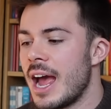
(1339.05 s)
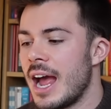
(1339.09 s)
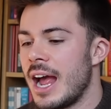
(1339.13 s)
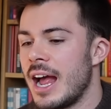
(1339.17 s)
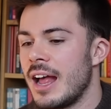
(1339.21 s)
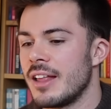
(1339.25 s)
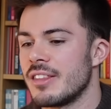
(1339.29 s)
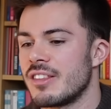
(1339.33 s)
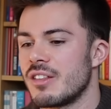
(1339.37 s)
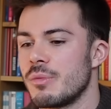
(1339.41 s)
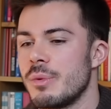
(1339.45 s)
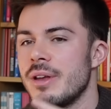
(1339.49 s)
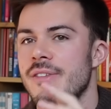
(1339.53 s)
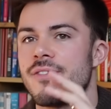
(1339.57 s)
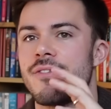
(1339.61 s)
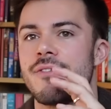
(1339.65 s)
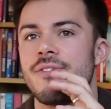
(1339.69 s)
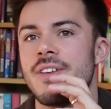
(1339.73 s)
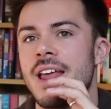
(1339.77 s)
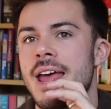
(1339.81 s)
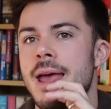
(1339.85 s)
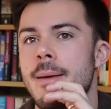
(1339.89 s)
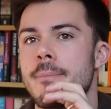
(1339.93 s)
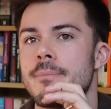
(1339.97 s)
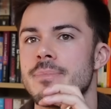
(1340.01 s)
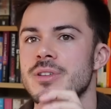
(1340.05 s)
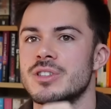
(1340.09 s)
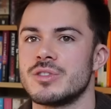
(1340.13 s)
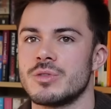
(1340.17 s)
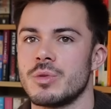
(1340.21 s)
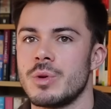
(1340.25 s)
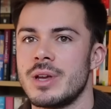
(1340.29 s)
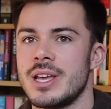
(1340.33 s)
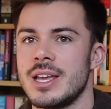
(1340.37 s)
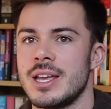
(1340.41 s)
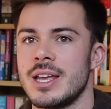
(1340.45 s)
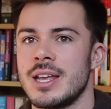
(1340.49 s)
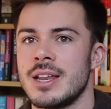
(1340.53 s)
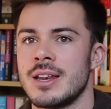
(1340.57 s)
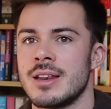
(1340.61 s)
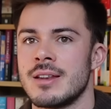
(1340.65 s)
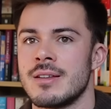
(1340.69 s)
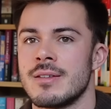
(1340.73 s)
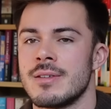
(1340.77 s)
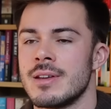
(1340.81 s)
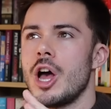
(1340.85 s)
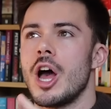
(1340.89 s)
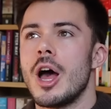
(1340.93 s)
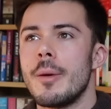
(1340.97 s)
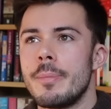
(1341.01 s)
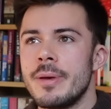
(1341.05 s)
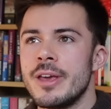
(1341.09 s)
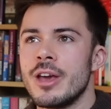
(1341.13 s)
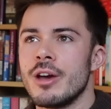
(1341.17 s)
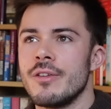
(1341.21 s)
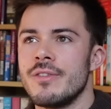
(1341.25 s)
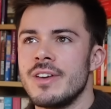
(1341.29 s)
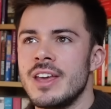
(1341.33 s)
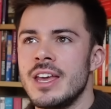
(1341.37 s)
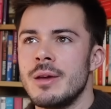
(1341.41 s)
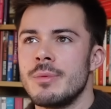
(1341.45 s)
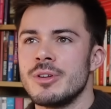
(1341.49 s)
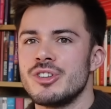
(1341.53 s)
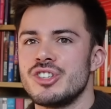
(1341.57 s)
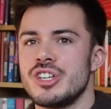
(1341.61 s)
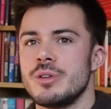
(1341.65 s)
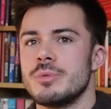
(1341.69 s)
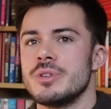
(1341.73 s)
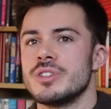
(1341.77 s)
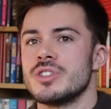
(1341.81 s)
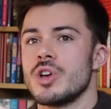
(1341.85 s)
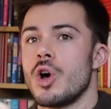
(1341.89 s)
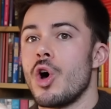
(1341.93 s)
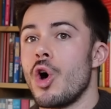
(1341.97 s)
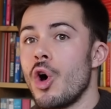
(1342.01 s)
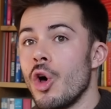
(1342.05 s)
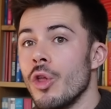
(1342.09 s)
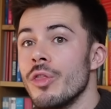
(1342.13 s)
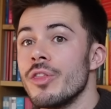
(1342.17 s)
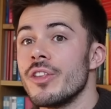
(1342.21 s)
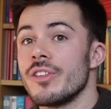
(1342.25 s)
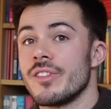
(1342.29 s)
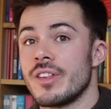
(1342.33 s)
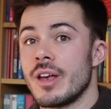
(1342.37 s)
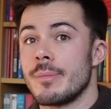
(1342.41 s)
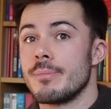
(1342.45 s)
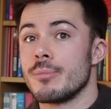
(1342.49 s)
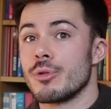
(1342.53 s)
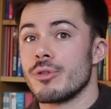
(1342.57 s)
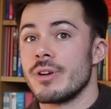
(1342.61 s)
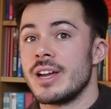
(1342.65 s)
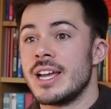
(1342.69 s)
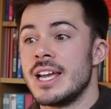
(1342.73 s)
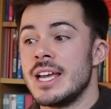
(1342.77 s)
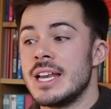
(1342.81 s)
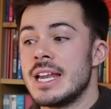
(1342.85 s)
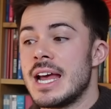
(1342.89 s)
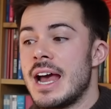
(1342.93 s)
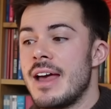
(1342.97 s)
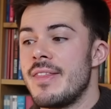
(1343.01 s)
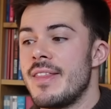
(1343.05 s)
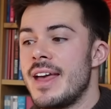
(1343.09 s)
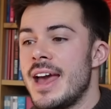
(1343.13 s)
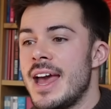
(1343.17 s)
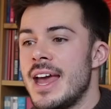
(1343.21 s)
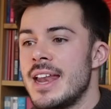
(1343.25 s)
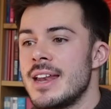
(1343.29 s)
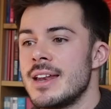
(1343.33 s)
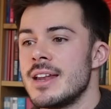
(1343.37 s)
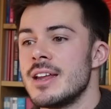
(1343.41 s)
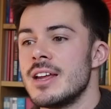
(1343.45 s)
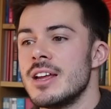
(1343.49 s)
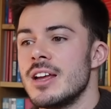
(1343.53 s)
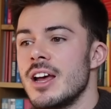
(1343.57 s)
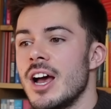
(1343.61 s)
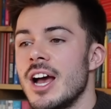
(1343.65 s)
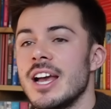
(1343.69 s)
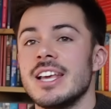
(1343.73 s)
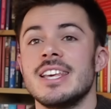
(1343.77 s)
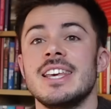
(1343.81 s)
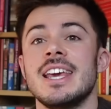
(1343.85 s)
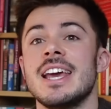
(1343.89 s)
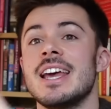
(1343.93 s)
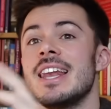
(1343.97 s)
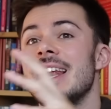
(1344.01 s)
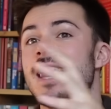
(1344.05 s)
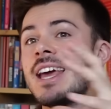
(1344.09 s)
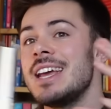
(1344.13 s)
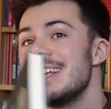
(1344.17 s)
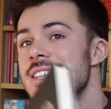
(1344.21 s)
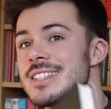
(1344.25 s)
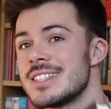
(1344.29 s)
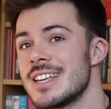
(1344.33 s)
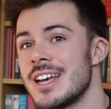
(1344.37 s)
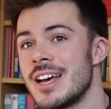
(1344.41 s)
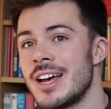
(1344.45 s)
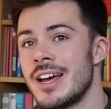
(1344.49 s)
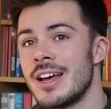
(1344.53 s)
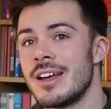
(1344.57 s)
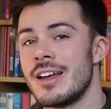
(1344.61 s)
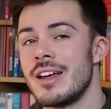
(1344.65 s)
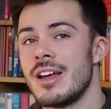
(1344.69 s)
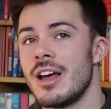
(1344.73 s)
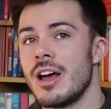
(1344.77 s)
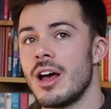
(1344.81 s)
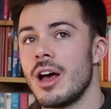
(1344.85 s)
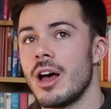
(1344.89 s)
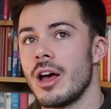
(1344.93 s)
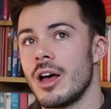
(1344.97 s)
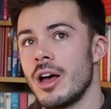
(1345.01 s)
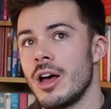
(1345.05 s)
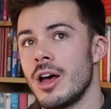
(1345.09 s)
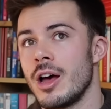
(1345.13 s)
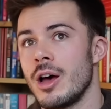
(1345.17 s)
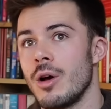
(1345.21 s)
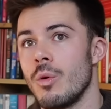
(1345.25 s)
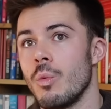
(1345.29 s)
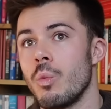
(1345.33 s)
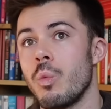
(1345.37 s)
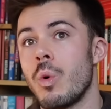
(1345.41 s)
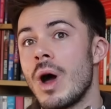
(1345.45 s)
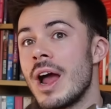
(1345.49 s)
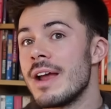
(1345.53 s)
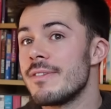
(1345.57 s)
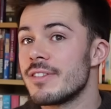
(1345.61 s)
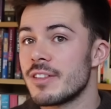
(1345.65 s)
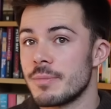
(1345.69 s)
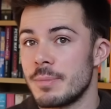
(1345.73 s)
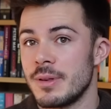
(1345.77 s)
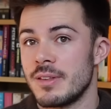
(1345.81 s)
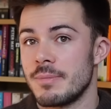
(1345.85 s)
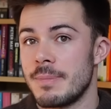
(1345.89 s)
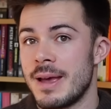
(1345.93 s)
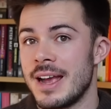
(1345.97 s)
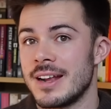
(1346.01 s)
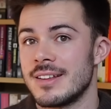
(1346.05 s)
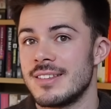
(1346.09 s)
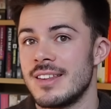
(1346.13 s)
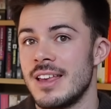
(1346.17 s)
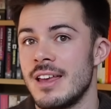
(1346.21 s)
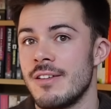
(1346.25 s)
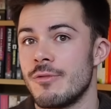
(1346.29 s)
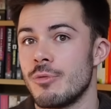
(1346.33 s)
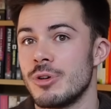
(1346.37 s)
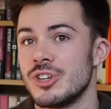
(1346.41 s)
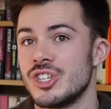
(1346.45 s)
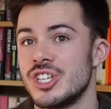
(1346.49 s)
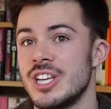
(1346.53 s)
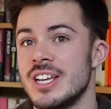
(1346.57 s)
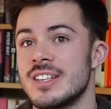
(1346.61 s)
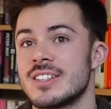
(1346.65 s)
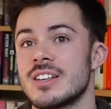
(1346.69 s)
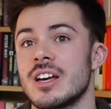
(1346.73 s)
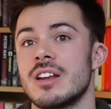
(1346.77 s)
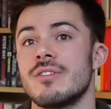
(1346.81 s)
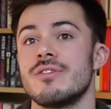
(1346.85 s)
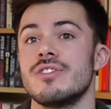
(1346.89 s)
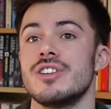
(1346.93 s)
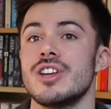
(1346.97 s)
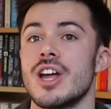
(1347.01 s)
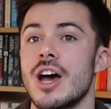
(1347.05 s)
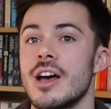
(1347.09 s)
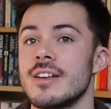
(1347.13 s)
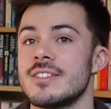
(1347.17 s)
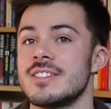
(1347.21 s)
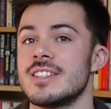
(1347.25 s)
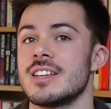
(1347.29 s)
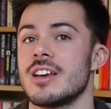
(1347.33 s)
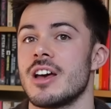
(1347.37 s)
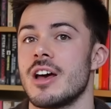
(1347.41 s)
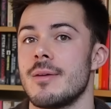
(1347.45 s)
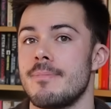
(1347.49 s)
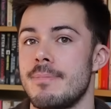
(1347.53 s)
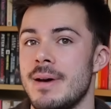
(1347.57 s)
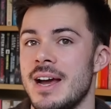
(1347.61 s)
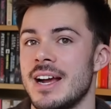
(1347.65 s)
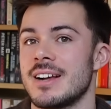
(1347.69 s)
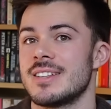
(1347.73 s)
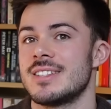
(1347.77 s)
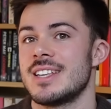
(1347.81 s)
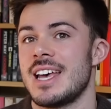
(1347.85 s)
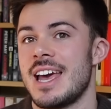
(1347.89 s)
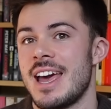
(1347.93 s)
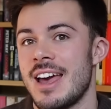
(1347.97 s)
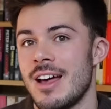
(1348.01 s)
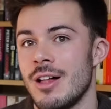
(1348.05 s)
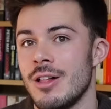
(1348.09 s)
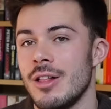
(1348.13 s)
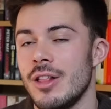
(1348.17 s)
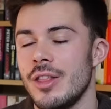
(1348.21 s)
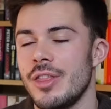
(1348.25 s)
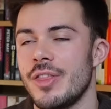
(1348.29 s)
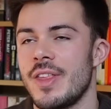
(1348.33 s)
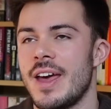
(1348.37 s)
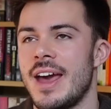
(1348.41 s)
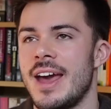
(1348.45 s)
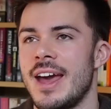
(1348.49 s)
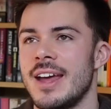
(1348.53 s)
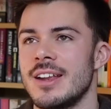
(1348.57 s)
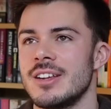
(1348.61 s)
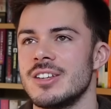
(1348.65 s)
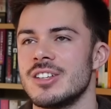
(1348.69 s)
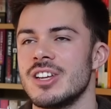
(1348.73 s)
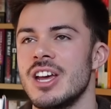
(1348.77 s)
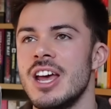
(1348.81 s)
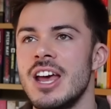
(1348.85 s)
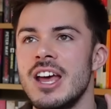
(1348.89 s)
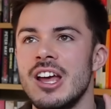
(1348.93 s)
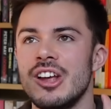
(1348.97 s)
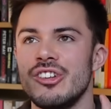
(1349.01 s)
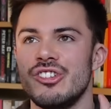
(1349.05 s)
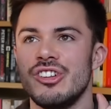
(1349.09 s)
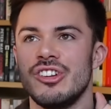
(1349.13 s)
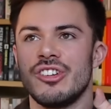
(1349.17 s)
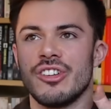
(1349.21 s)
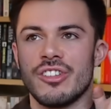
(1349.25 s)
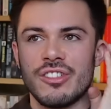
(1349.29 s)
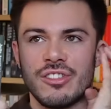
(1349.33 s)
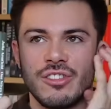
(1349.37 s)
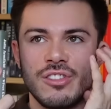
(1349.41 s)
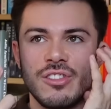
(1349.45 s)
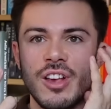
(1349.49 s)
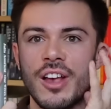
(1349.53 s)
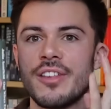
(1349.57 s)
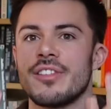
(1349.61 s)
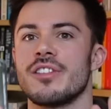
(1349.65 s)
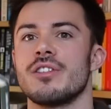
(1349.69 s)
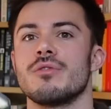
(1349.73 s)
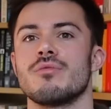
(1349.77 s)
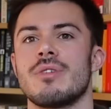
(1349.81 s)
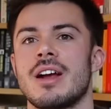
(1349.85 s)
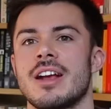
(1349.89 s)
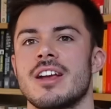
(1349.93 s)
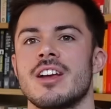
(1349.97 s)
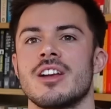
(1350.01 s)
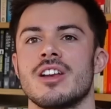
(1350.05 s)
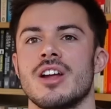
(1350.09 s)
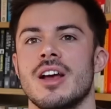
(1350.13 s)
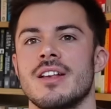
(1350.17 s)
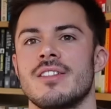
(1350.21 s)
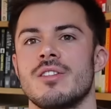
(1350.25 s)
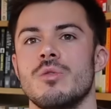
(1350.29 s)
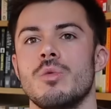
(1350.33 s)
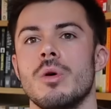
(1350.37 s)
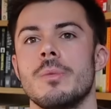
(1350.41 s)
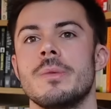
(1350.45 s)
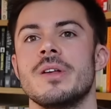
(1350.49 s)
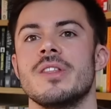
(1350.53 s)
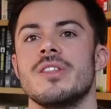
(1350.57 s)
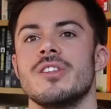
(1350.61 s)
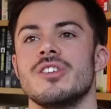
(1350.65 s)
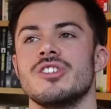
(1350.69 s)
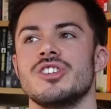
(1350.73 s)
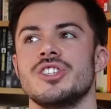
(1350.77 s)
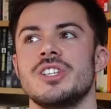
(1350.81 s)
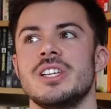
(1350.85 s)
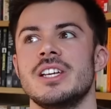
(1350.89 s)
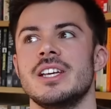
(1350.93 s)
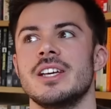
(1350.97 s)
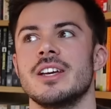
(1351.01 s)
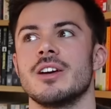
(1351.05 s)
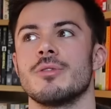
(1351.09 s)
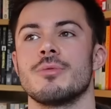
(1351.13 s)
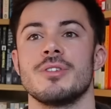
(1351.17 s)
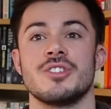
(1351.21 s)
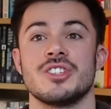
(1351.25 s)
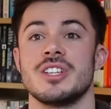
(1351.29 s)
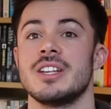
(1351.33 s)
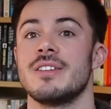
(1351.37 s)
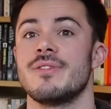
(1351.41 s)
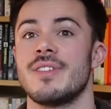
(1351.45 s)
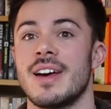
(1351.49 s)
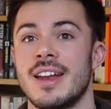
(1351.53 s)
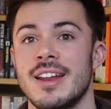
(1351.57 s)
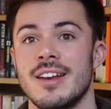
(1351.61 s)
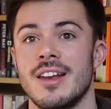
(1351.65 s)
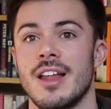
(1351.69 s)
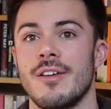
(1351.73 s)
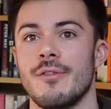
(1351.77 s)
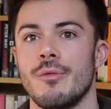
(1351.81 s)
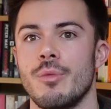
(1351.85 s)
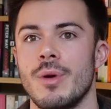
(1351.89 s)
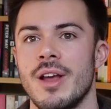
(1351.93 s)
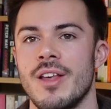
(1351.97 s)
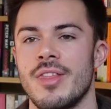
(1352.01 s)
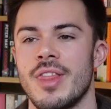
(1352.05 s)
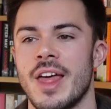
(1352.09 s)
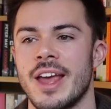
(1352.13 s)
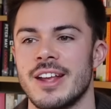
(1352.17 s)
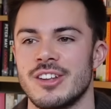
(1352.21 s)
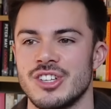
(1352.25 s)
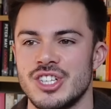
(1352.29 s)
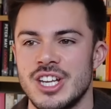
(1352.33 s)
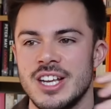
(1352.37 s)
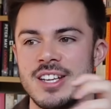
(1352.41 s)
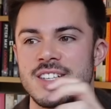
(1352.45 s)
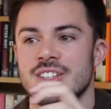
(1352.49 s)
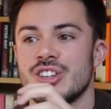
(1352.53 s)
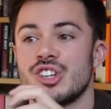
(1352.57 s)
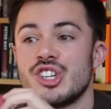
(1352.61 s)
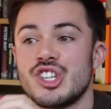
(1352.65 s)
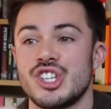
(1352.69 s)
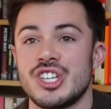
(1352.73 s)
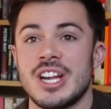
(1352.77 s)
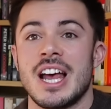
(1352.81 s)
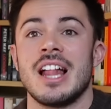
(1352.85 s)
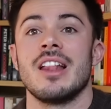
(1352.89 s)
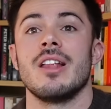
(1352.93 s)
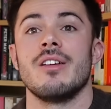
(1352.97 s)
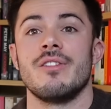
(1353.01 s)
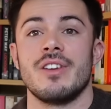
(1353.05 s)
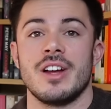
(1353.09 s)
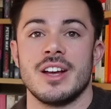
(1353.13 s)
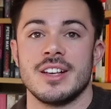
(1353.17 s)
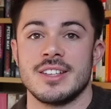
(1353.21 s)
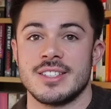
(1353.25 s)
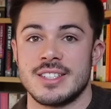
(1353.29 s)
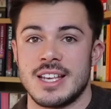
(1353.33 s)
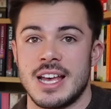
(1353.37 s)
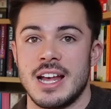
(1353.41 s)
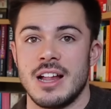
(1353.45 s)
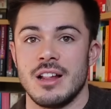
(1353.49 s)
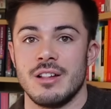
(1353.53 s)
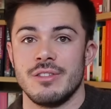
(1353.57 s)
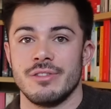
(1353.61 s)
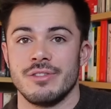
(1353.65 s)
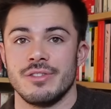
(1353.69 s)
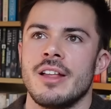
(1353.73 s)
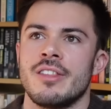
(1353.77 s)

And so we flip between her POV when she was on the submarine, and then a year later, her wife's perspective when she is kind of nursing her back to health, and she just doesn't recognize the woman that she originally fell in love with. Like, she is a shell of herself.